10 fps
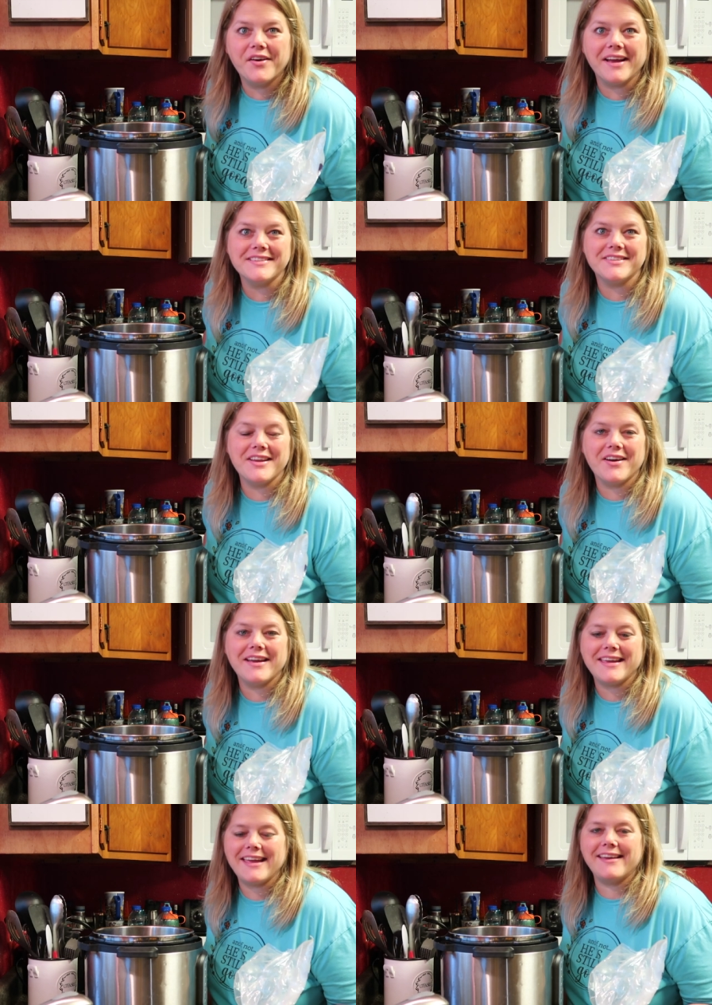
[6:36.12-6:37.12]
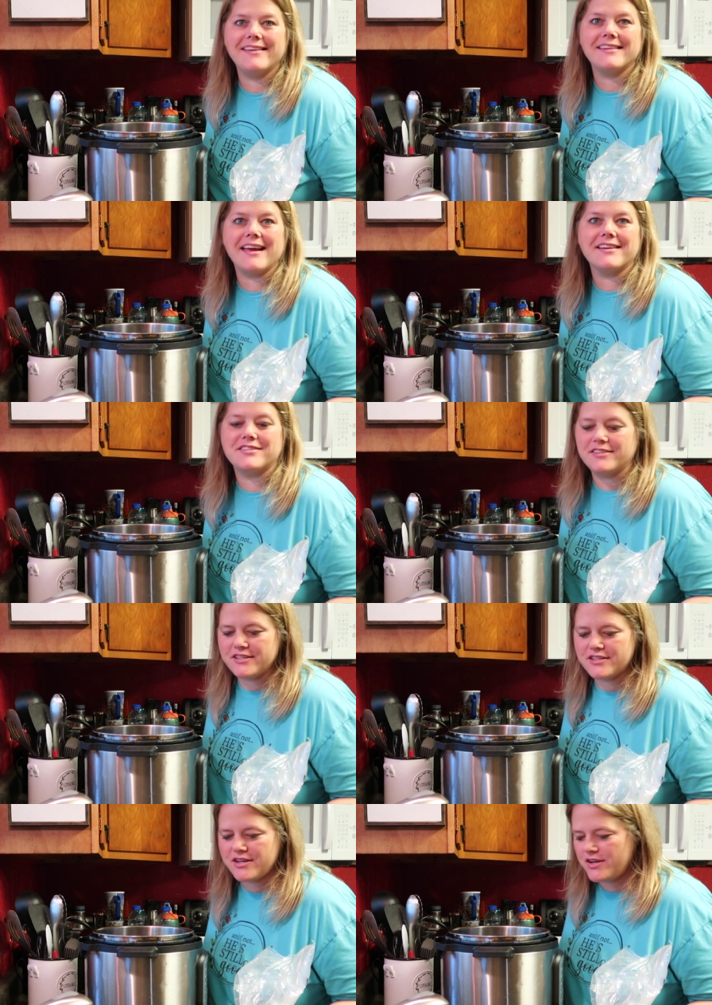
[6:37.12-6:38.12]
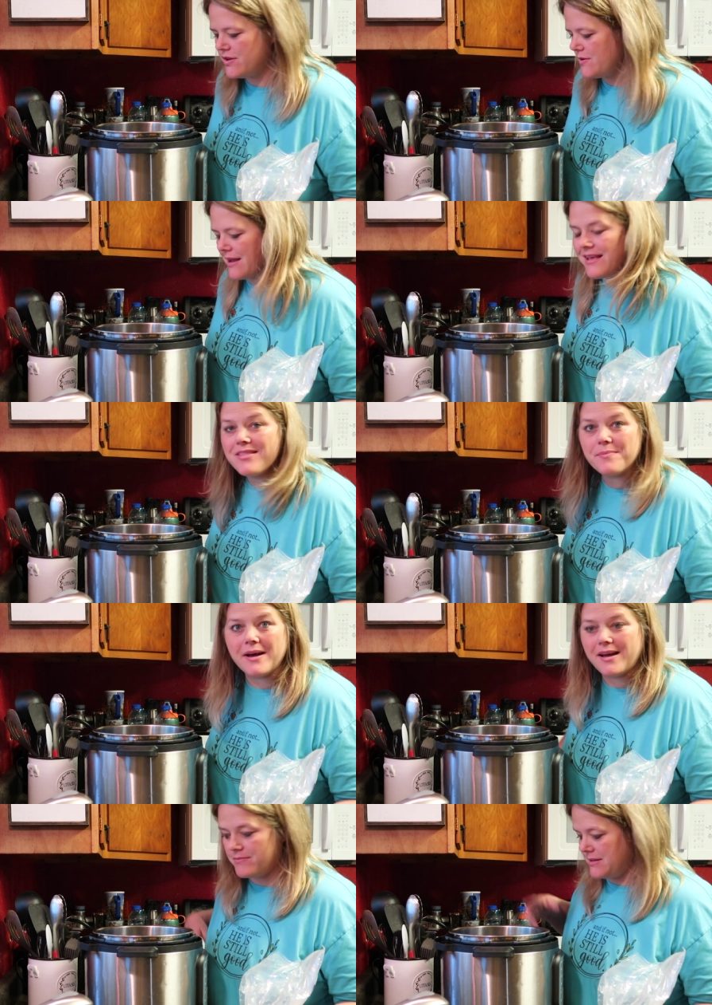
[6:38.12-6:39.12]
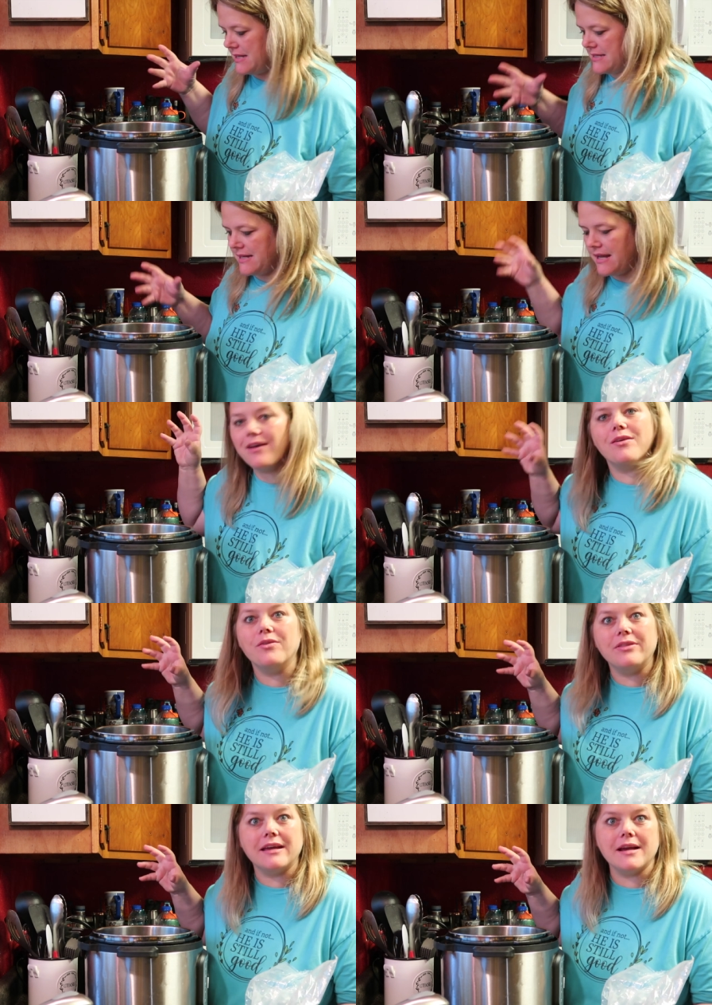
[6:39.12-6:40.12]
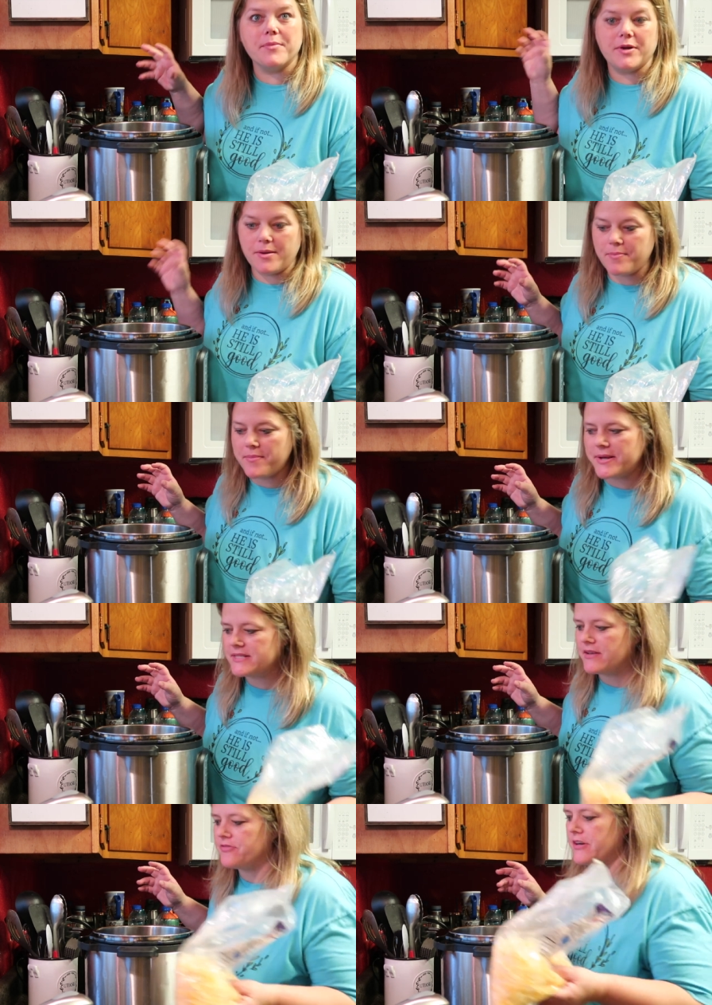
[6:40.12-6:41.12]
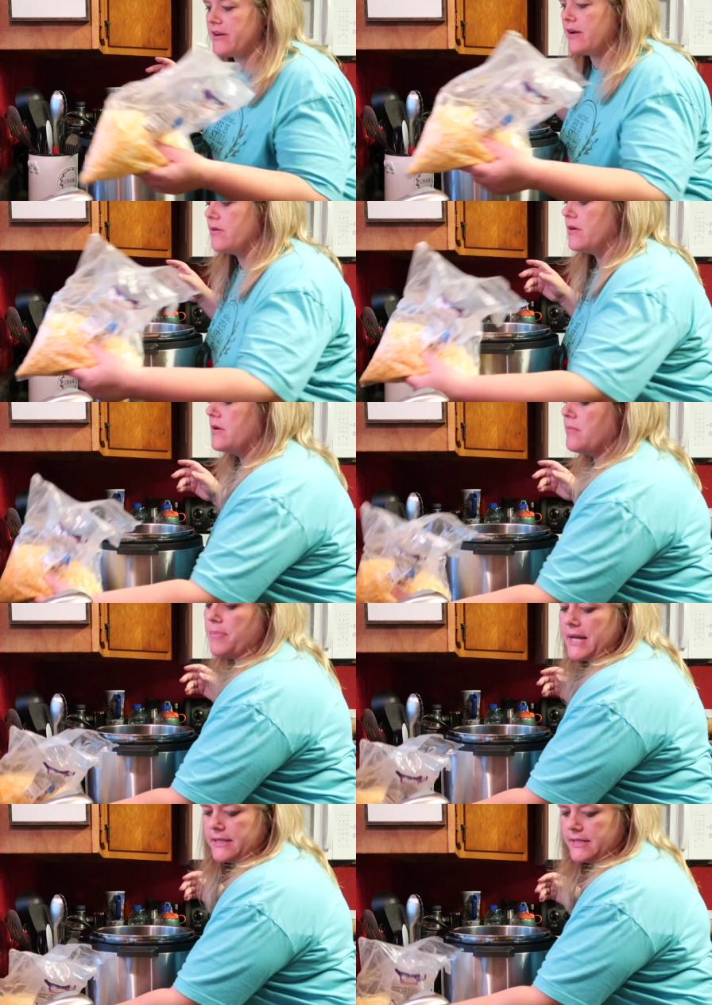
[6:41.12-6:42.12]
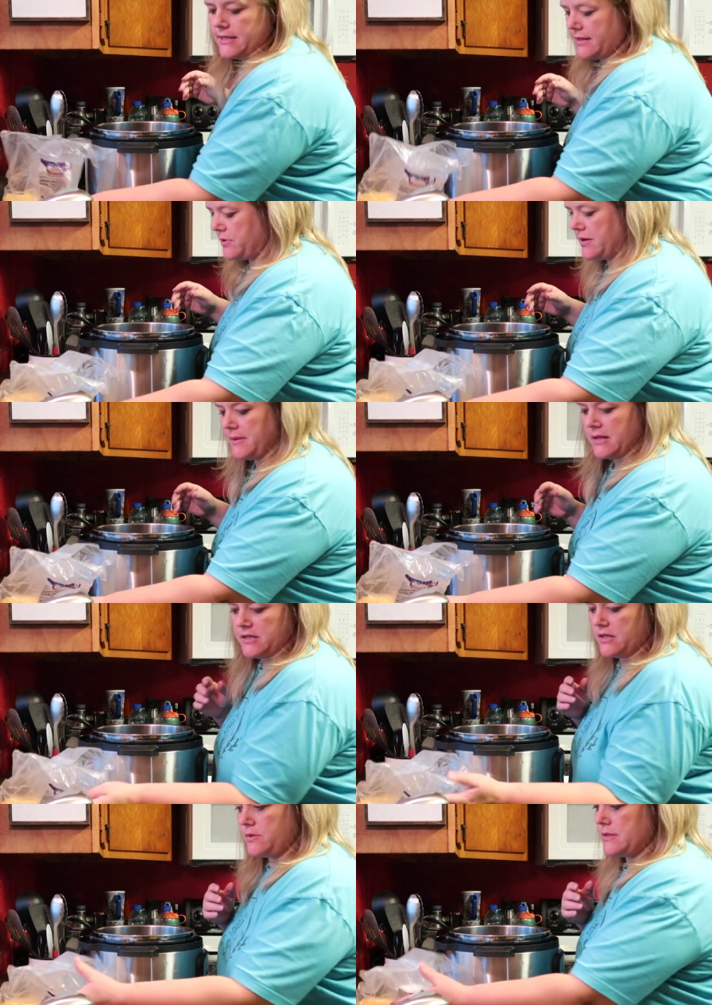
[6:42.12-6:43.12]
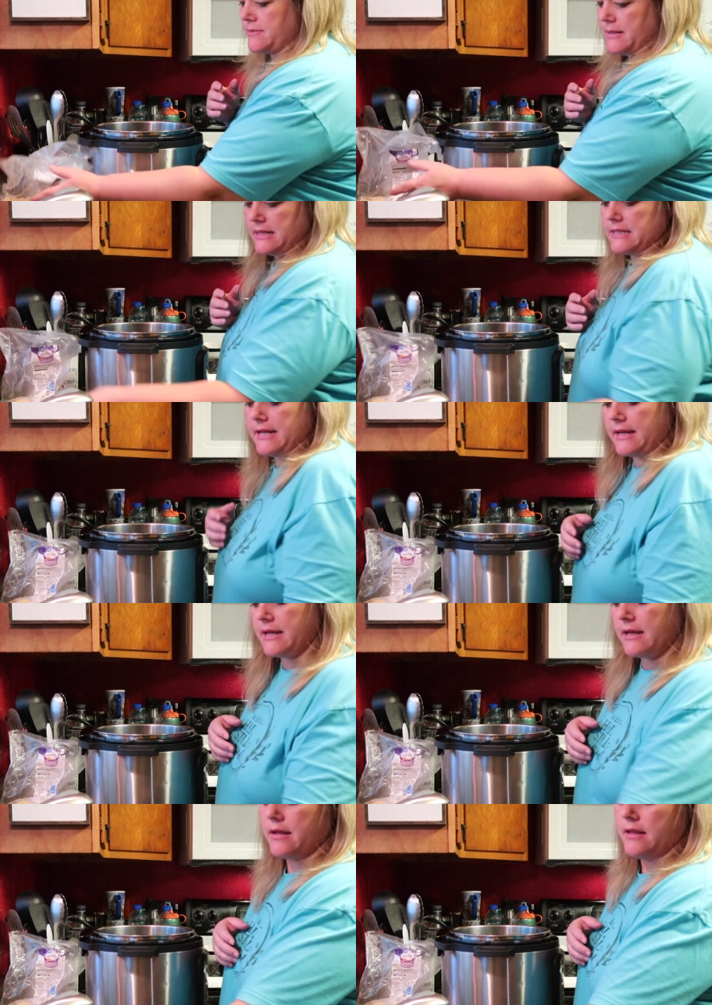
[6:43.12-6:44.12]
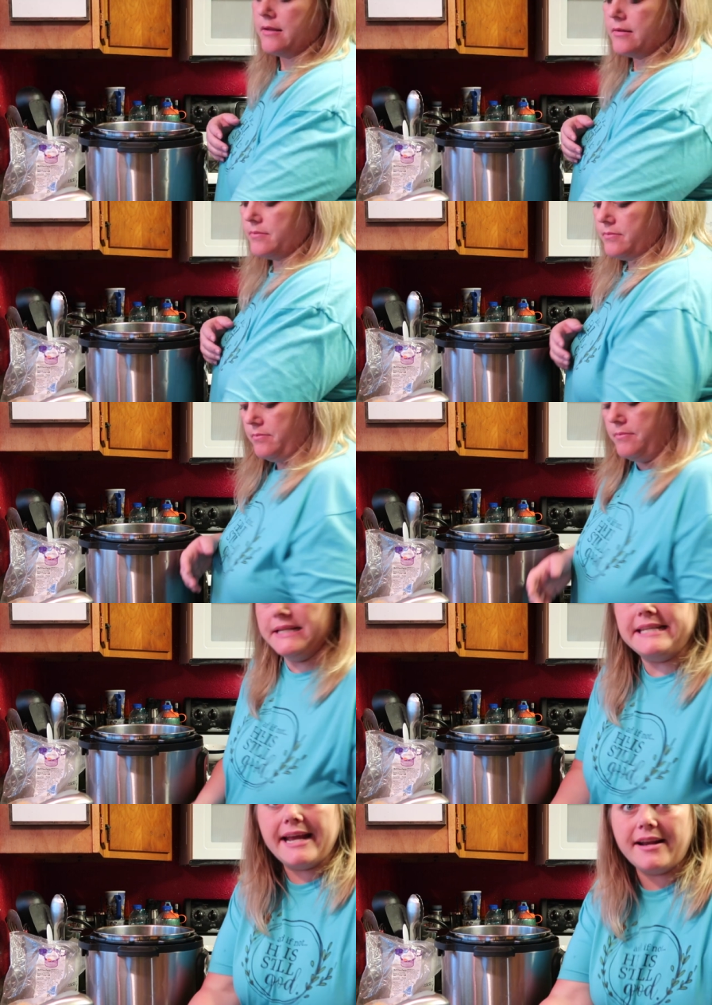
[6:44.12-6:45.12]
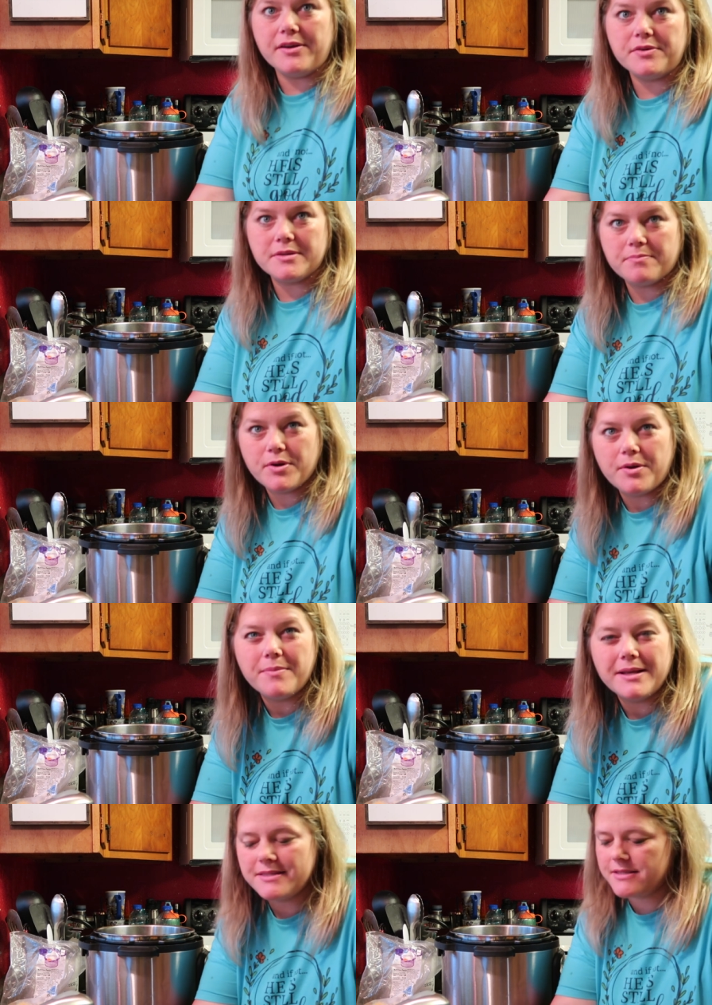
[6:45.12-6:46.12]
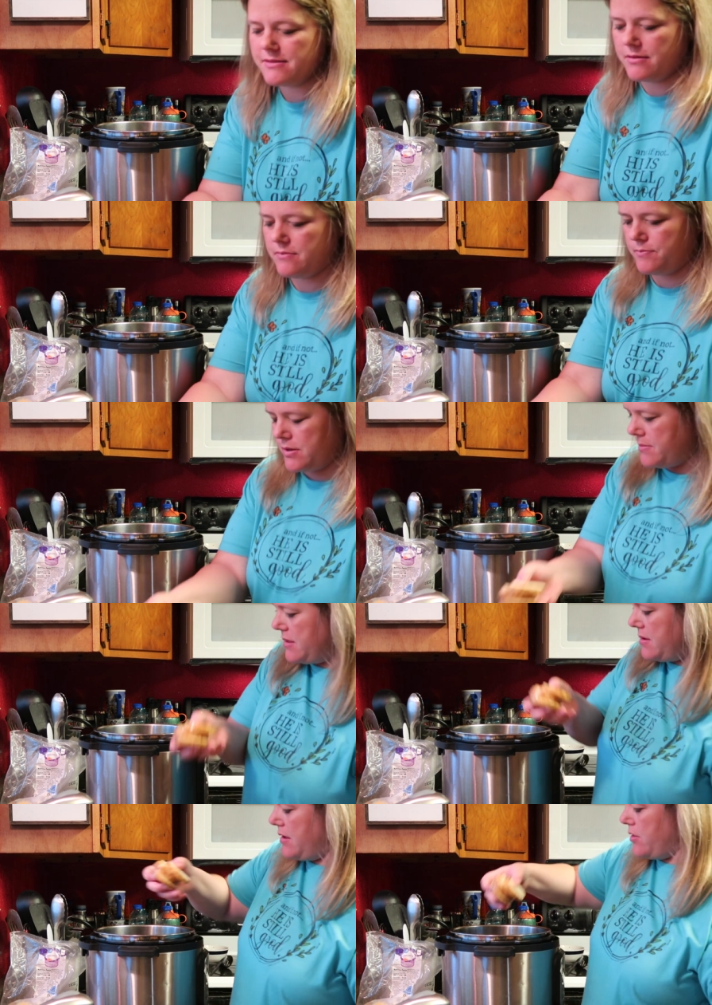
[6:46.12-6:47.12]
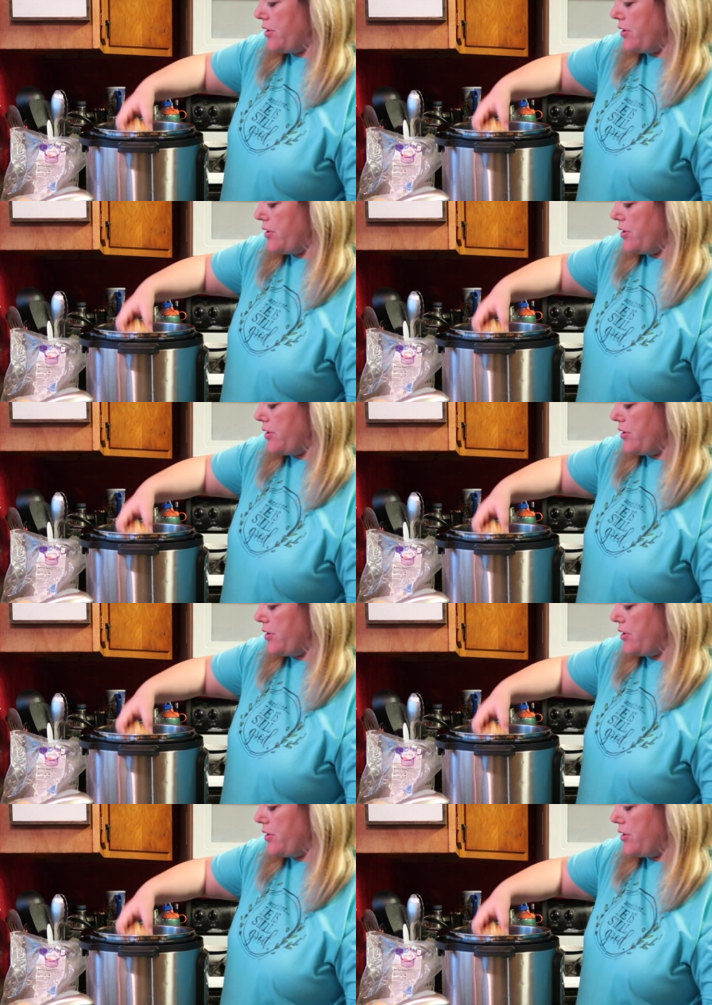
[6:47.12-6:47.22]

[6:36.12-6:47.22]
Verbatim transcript: Okay, so now I can't actually show you in the pot because I can't hold the camera and I'm by myself right now. But what I'm going to do is I'm going to take potatoes and put them on the